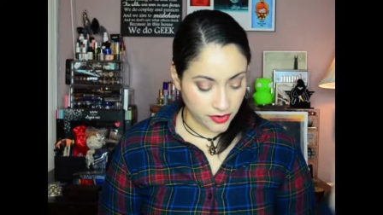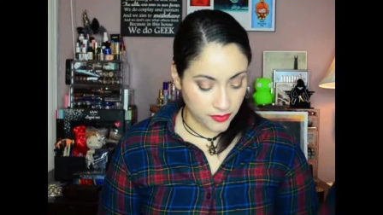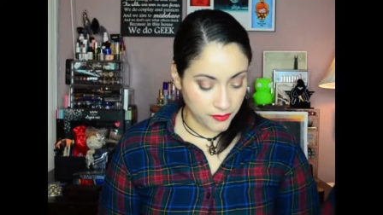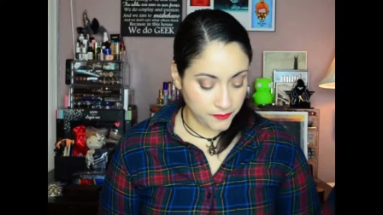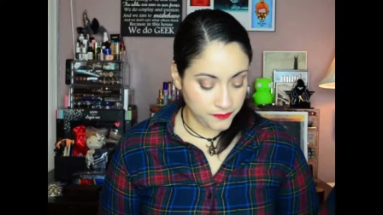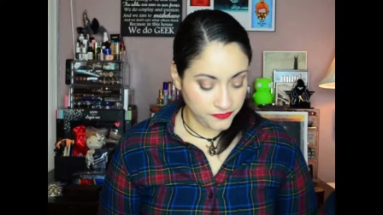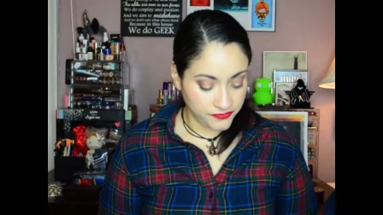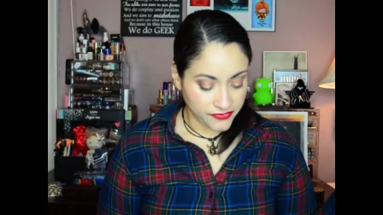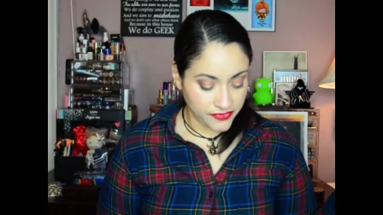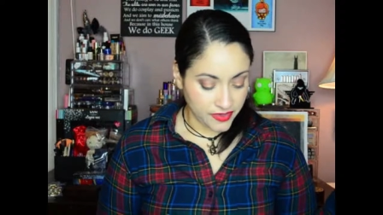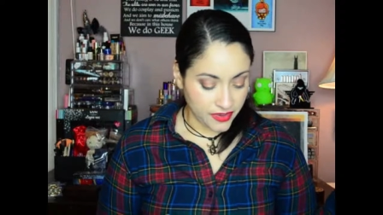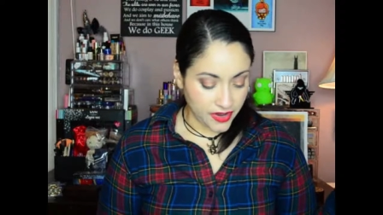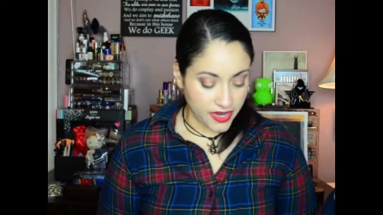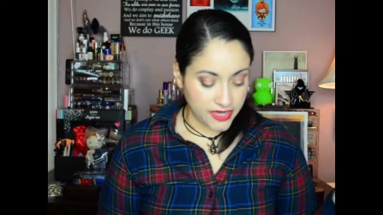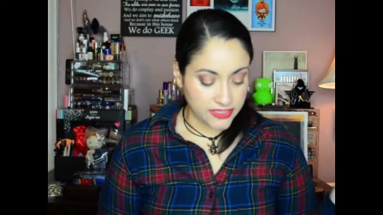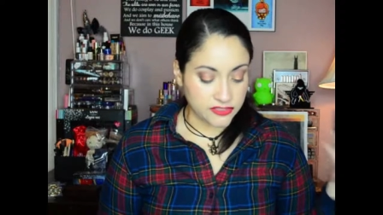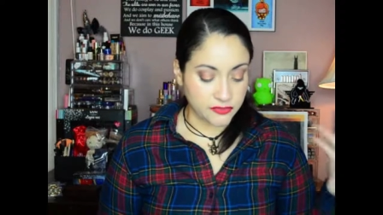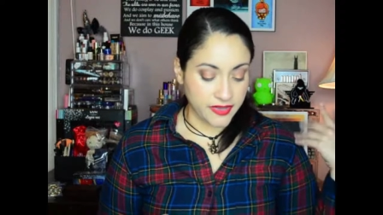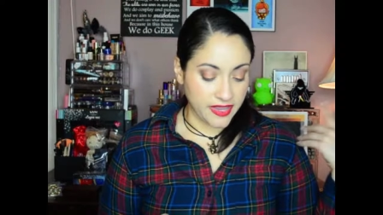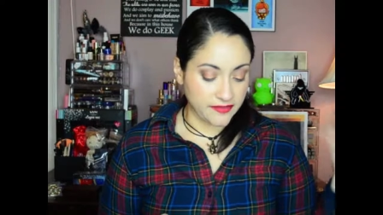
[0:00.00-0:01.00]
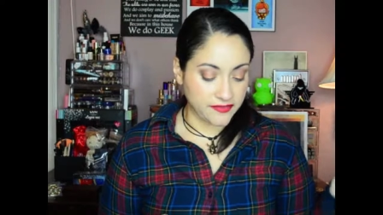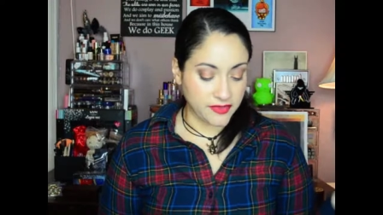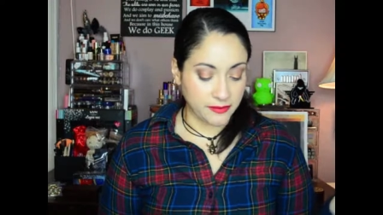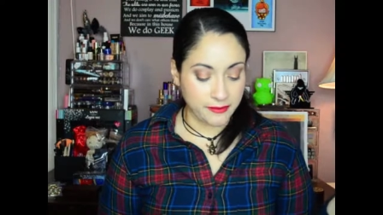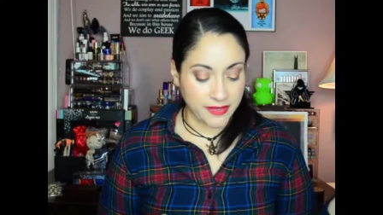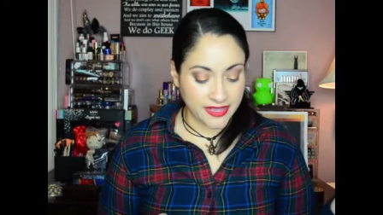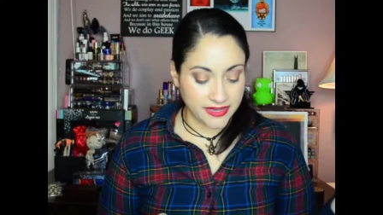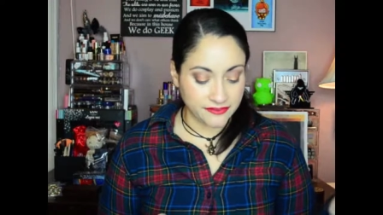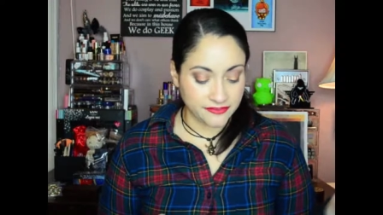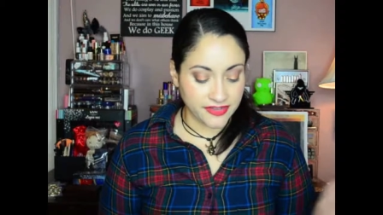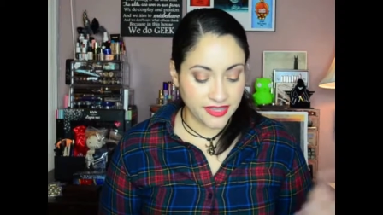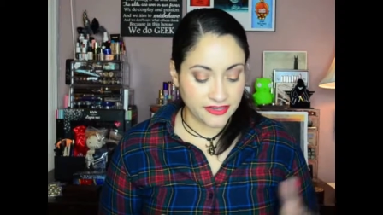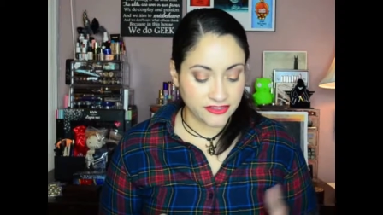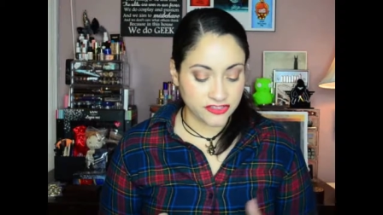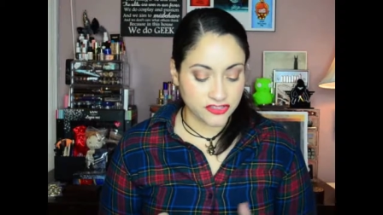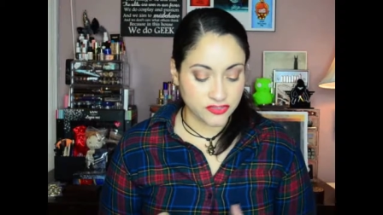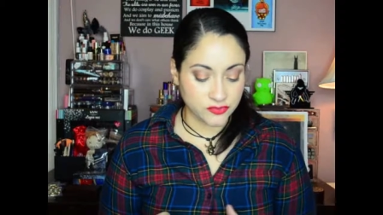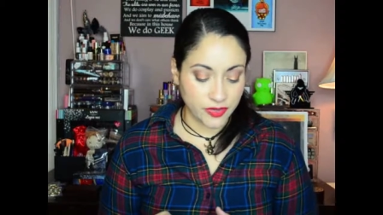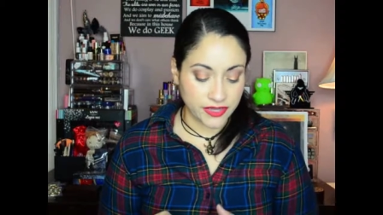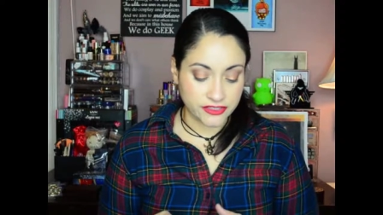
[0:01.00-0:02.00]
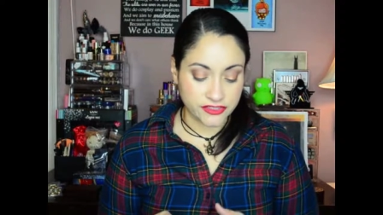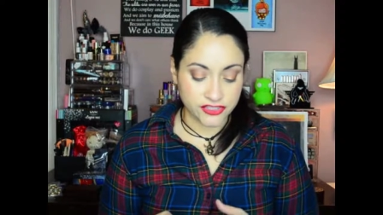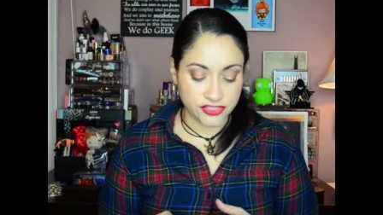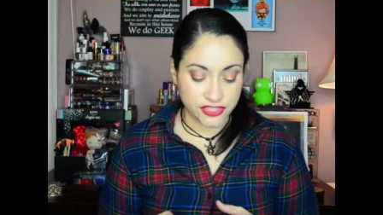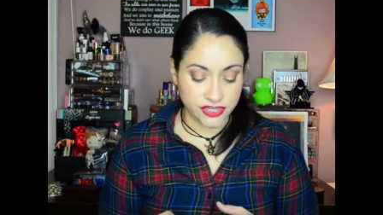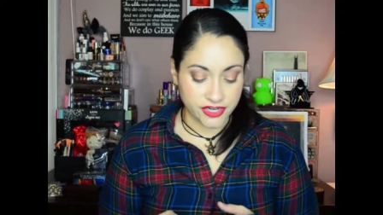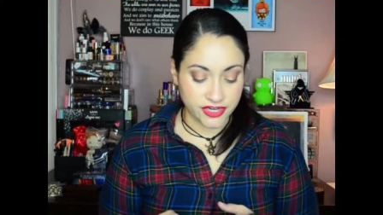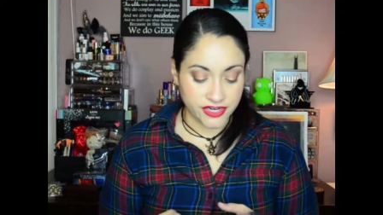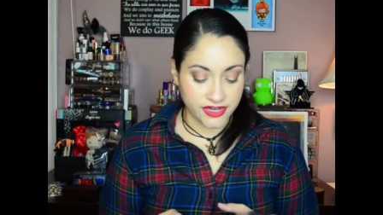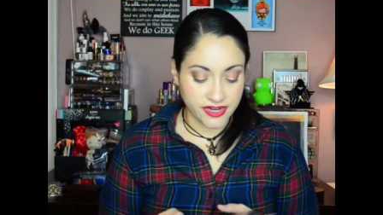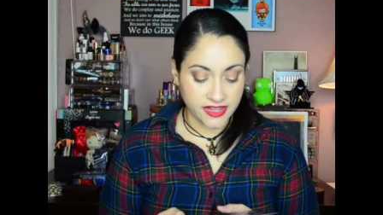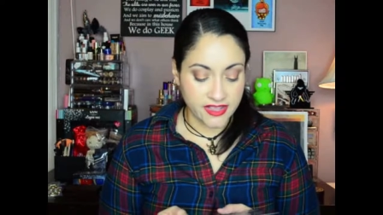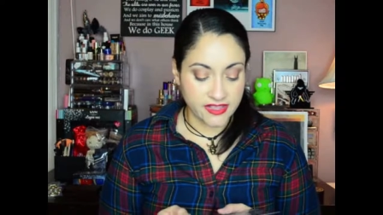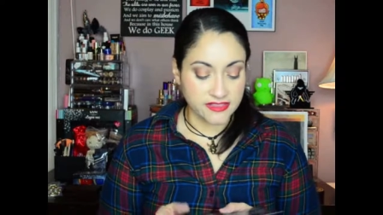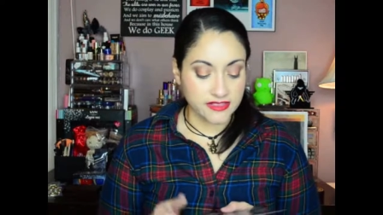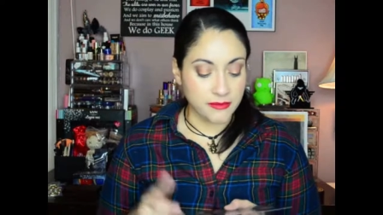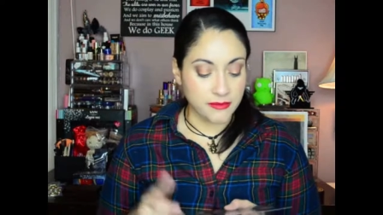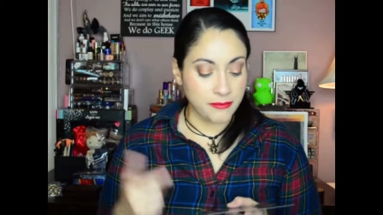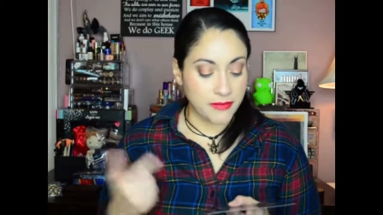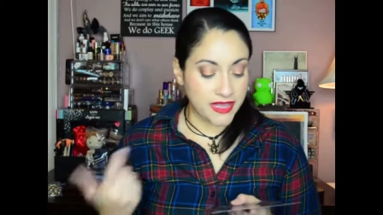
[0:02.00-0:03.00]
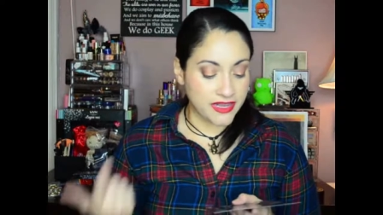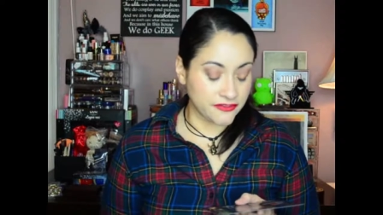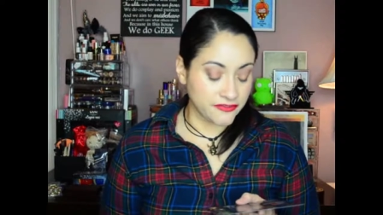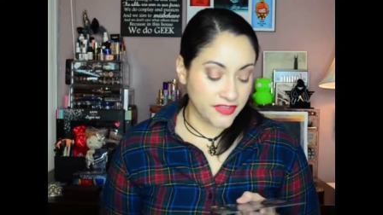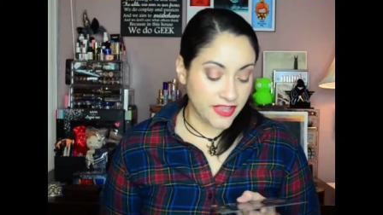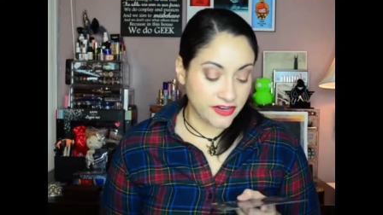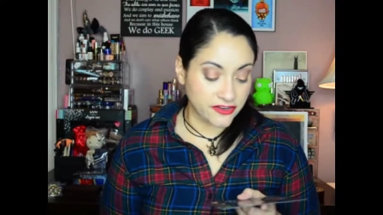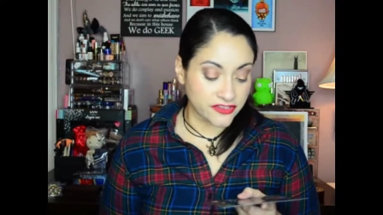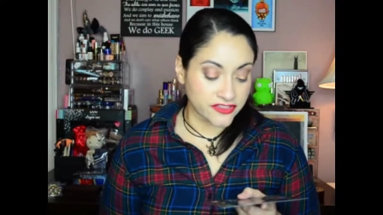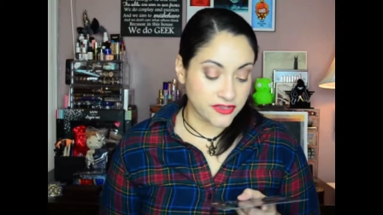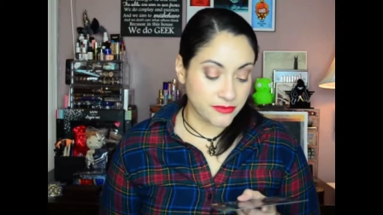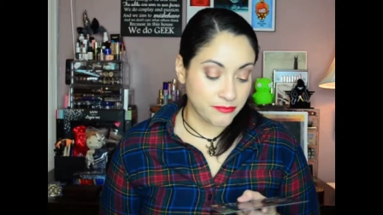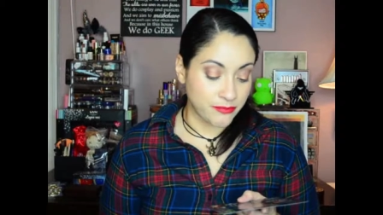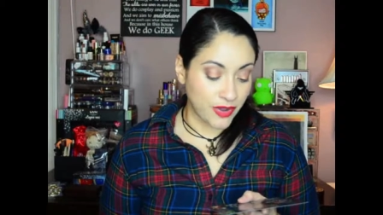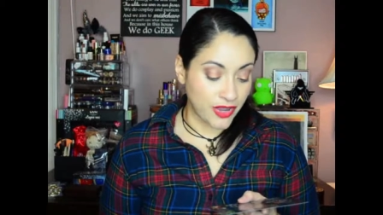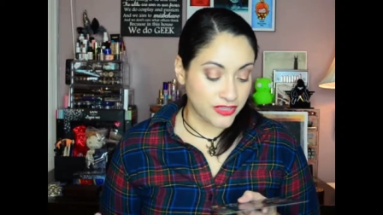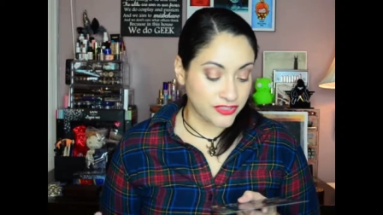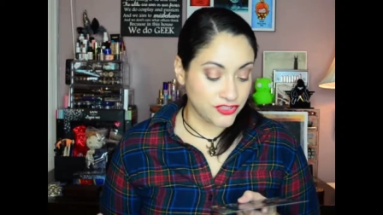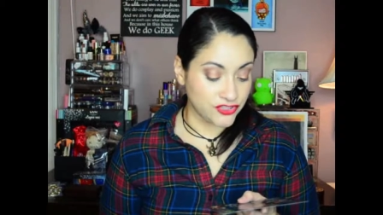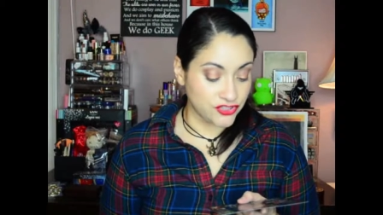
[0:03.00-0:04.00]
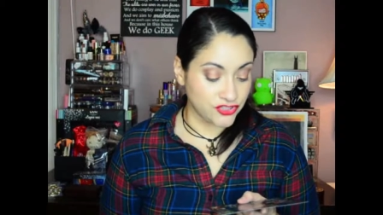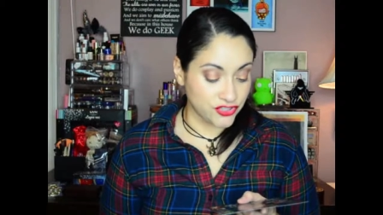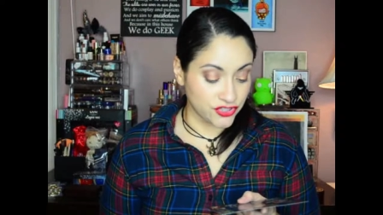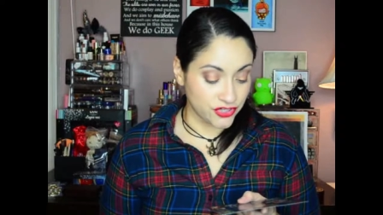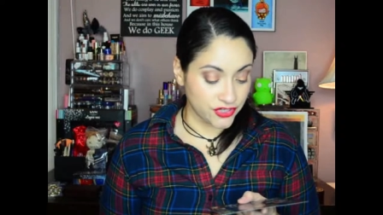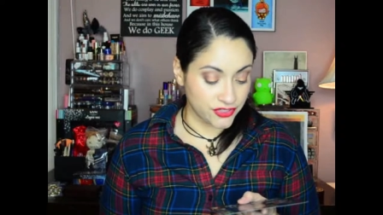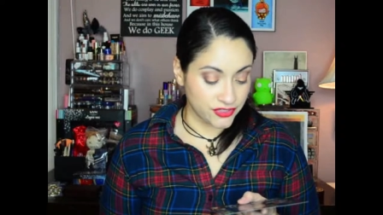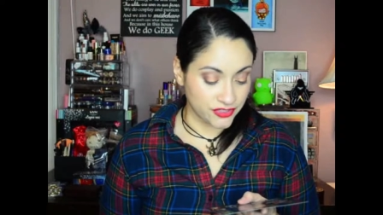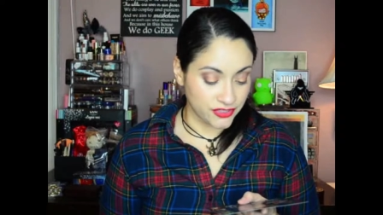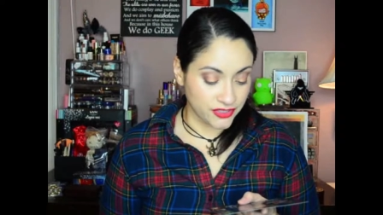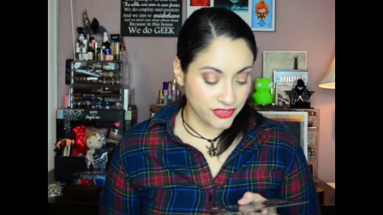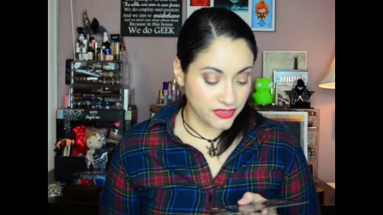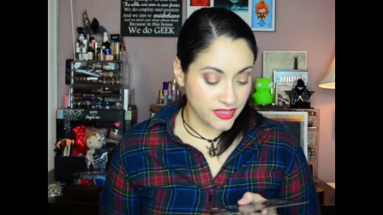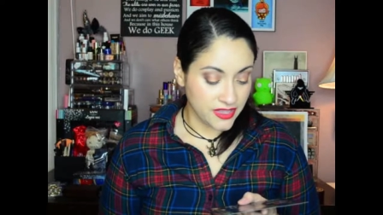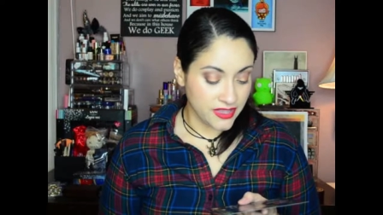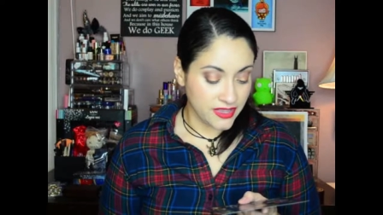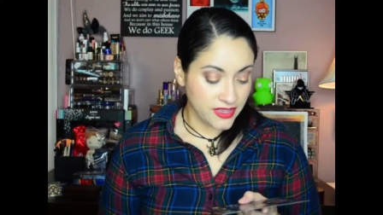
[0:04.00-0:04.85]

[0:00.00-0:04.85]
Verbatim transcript: All right, so we have the Men of Letters sweatshirt, the Men of Letters embossed journal,